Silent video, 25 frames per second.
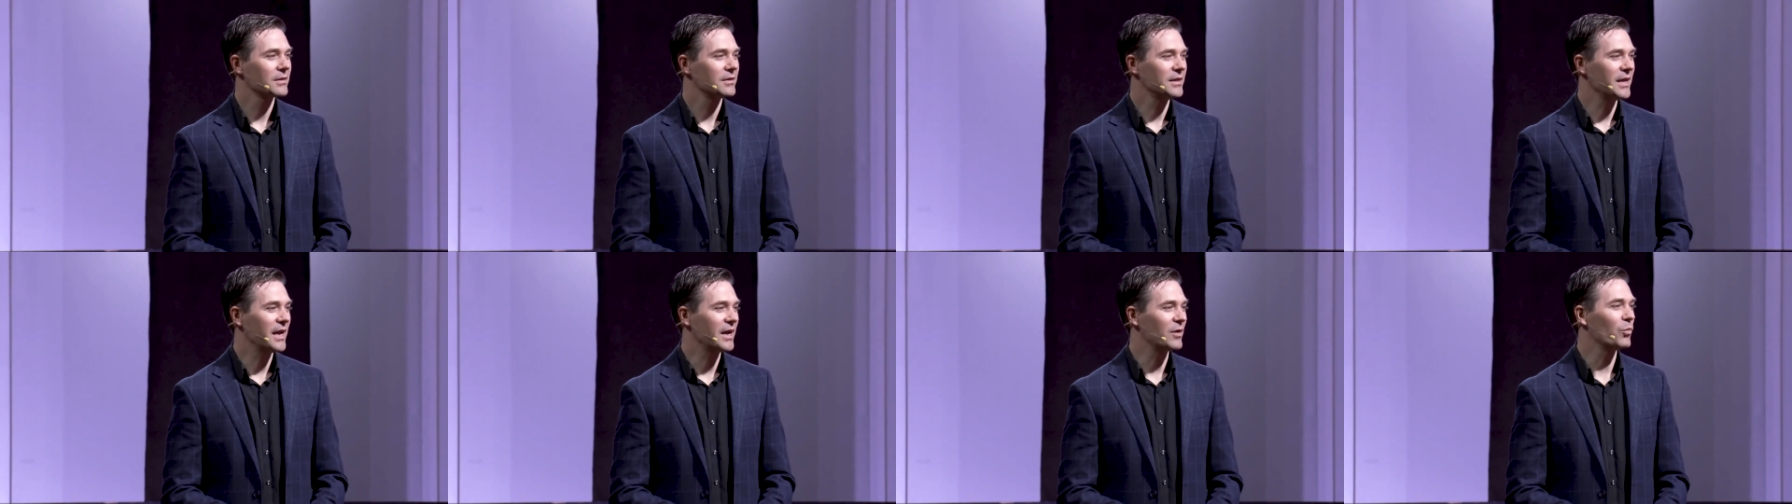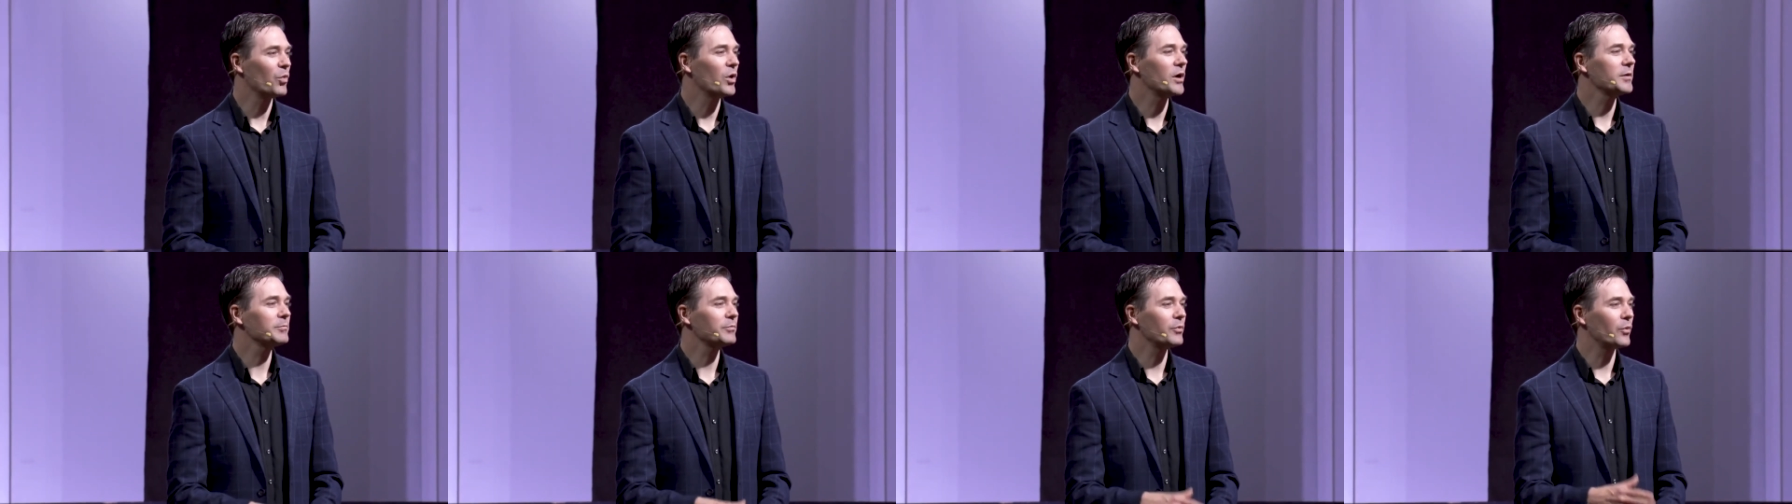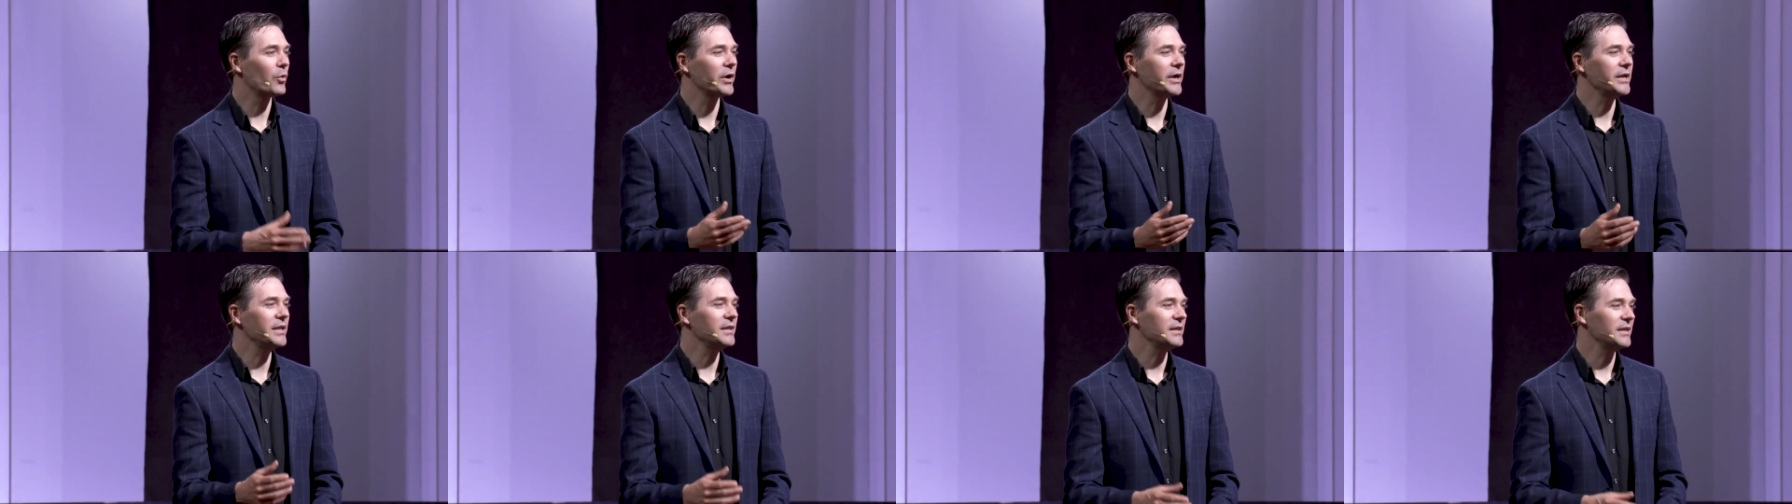At one
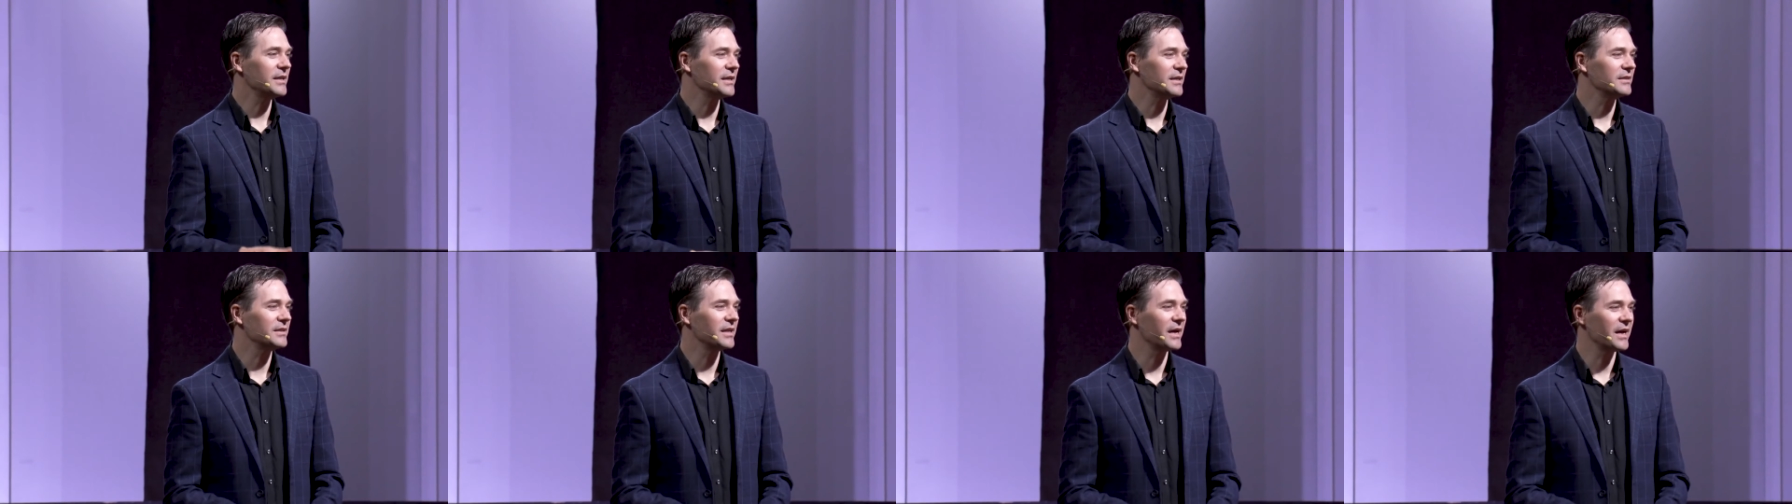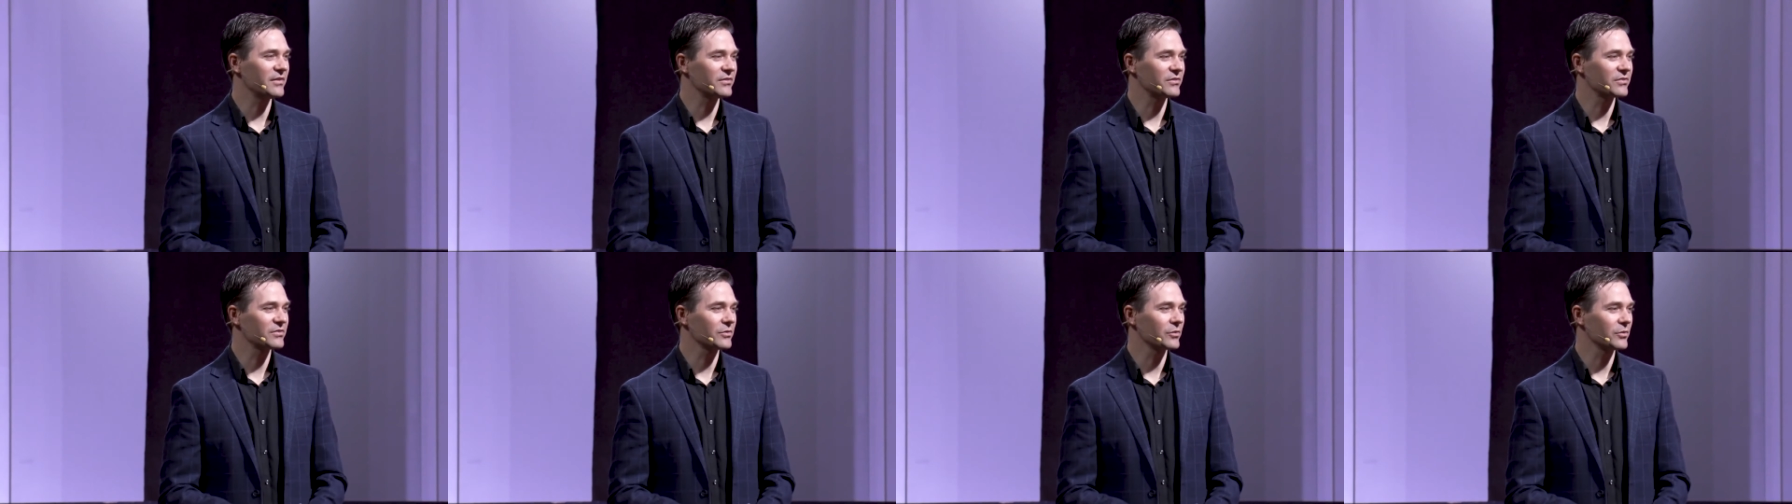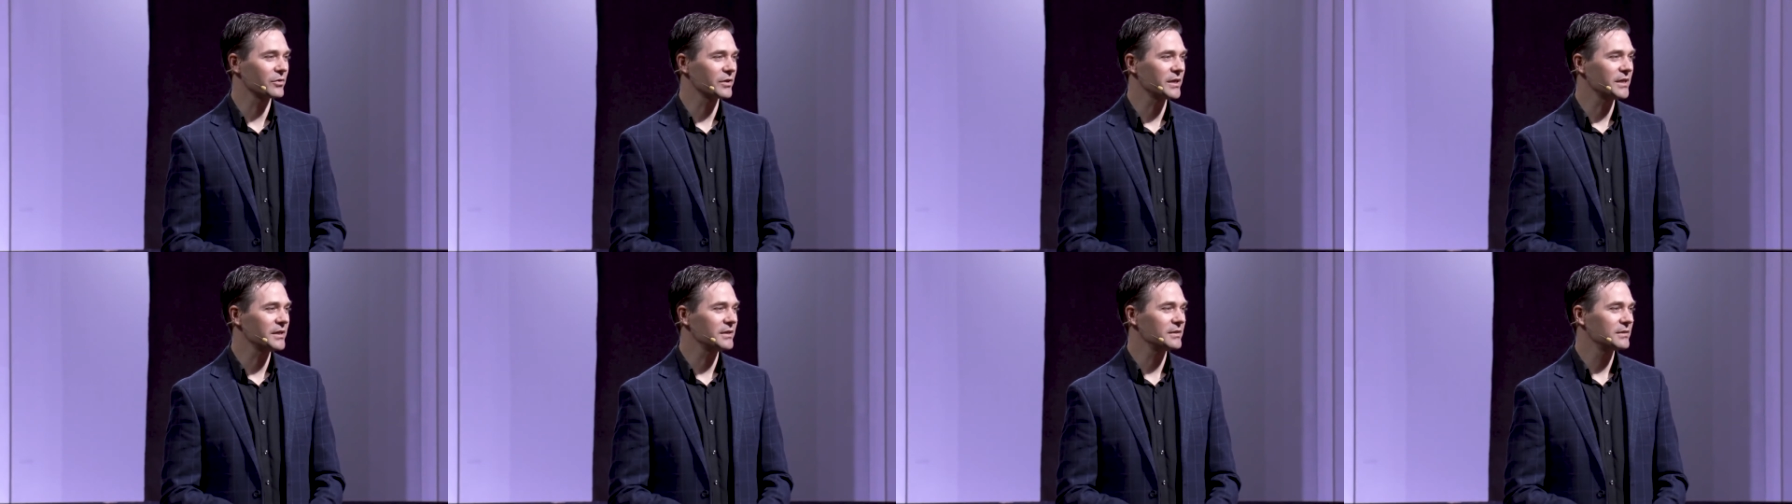point in that
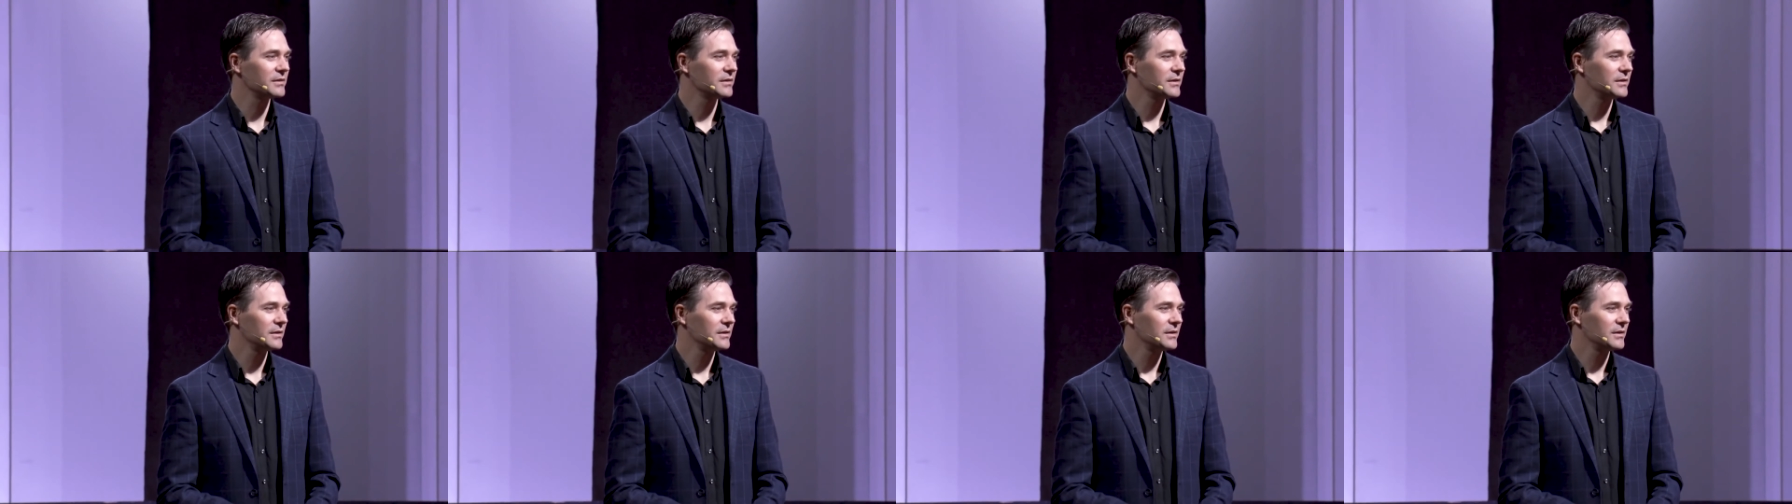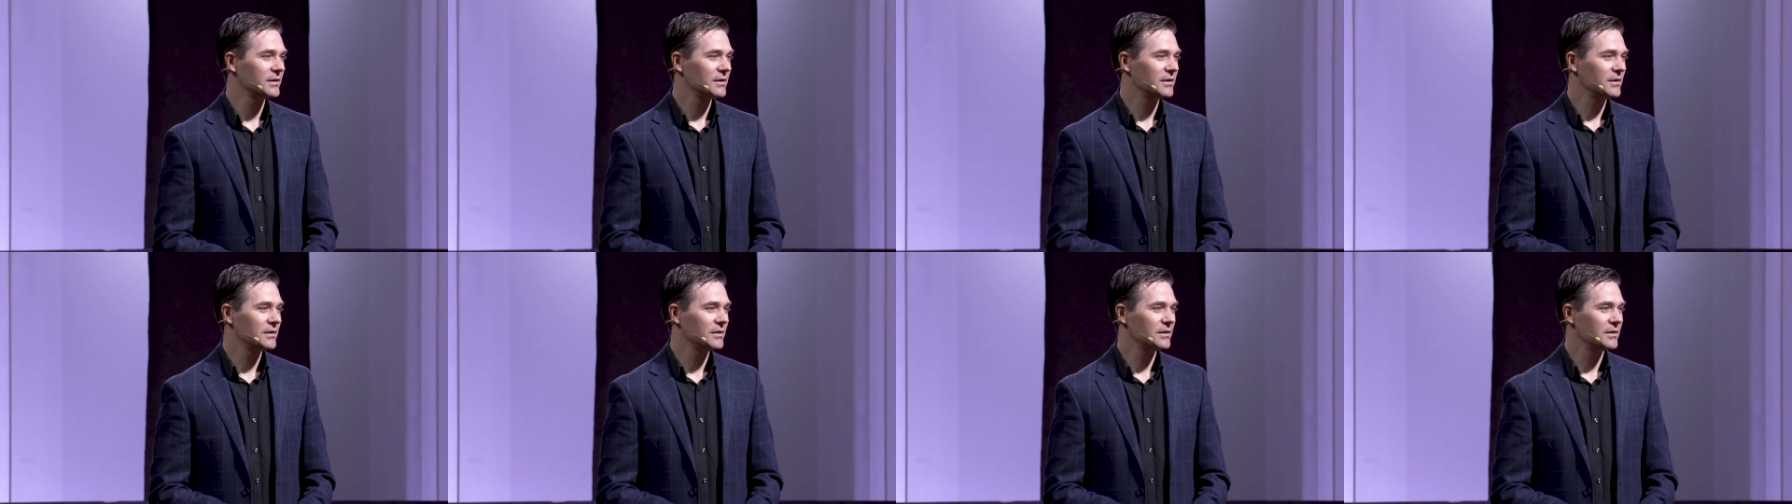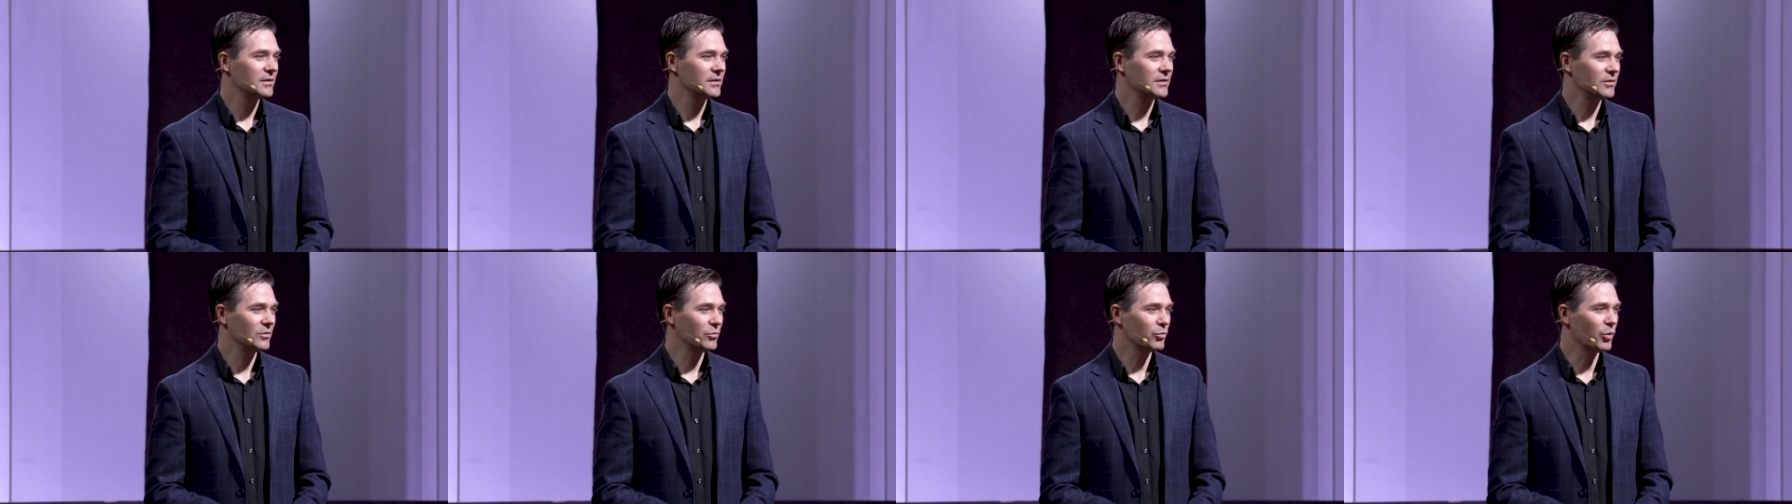story,
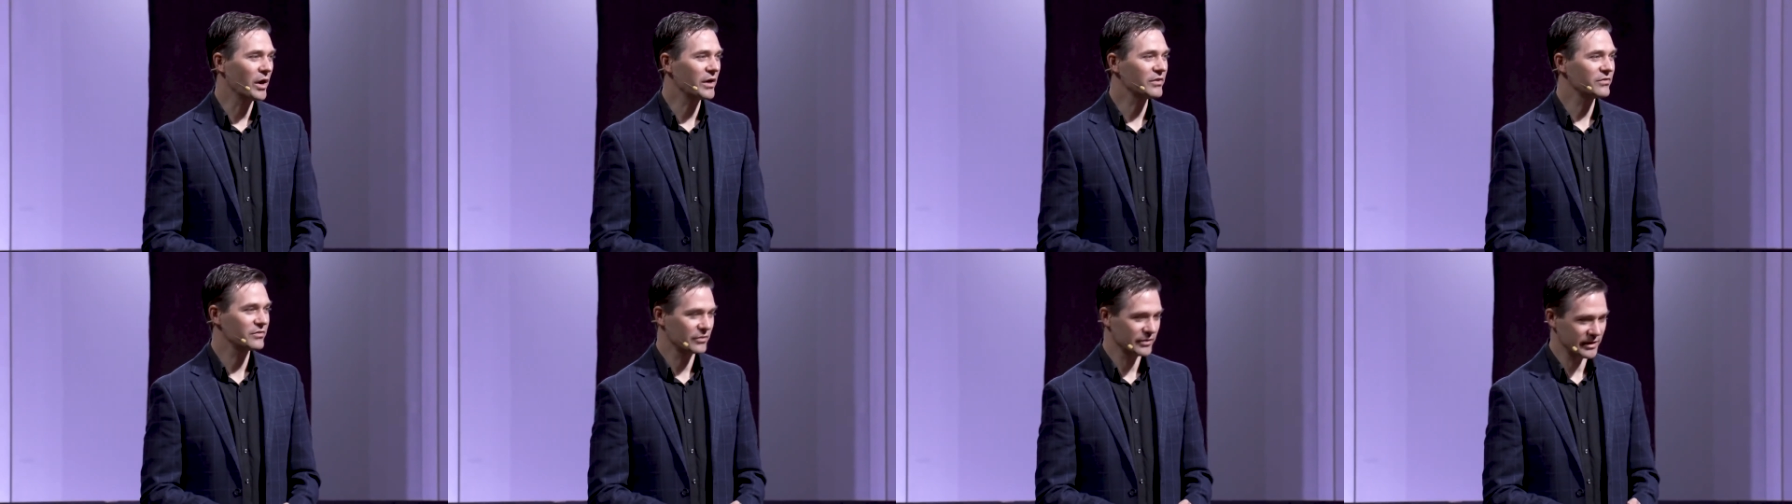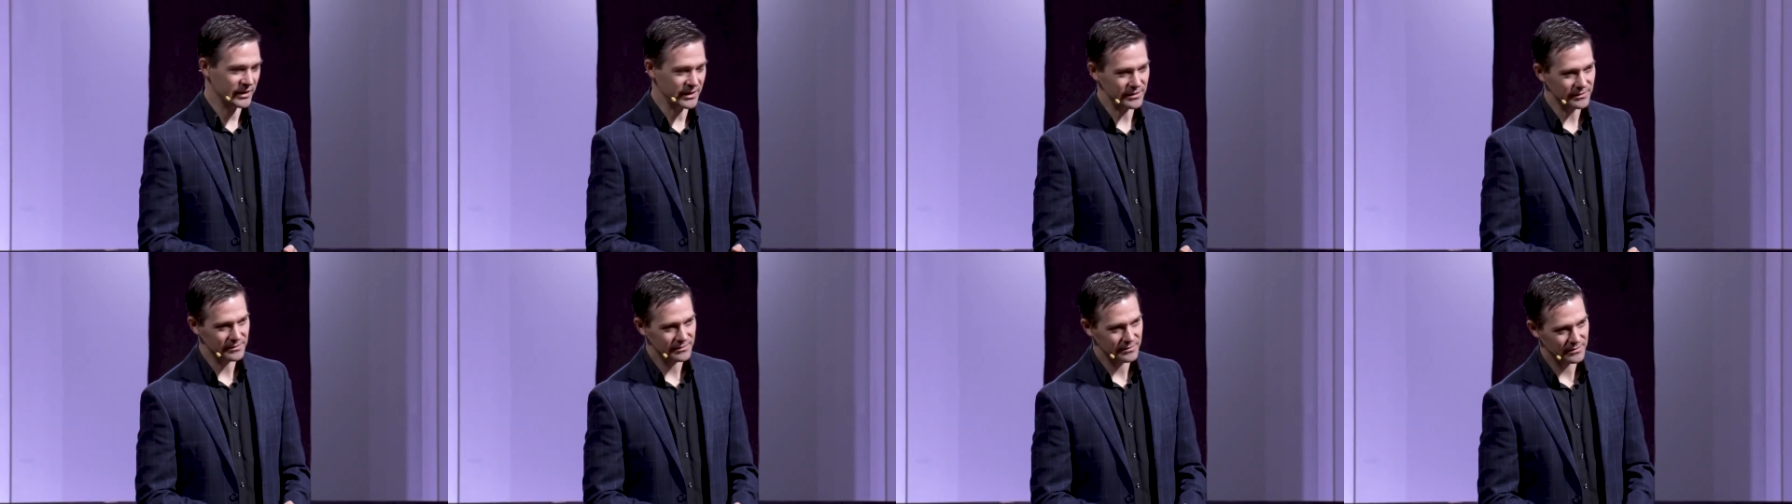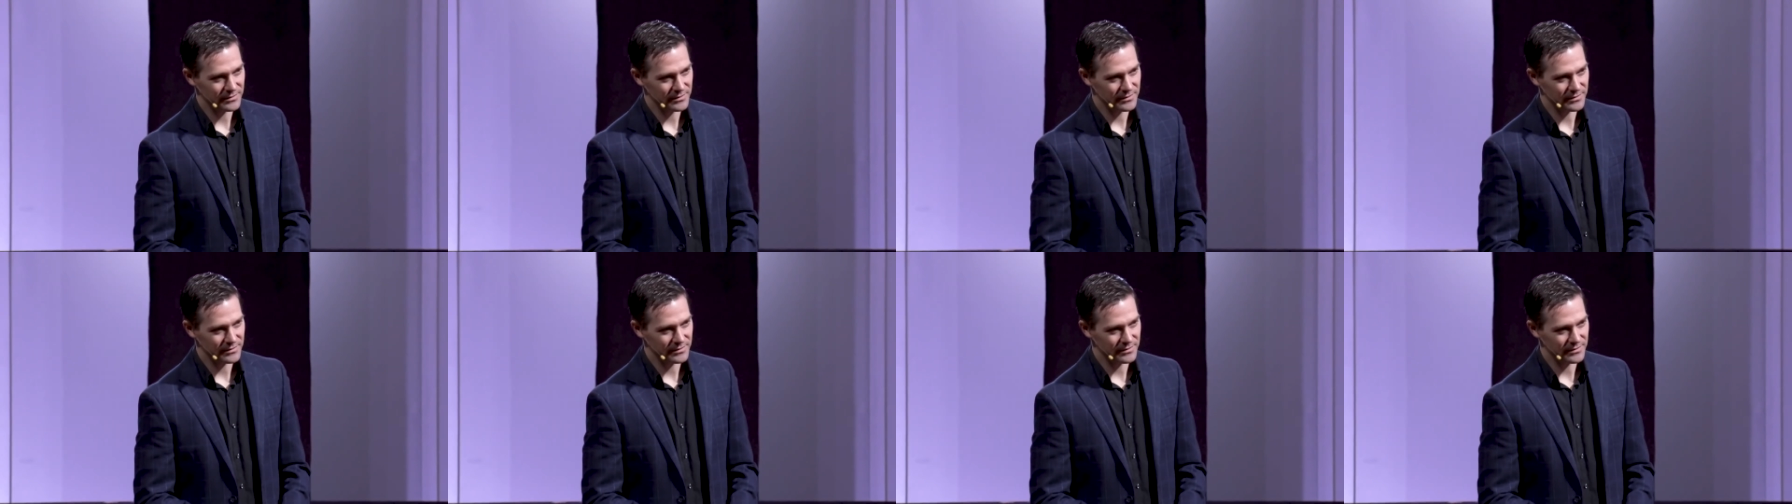Westley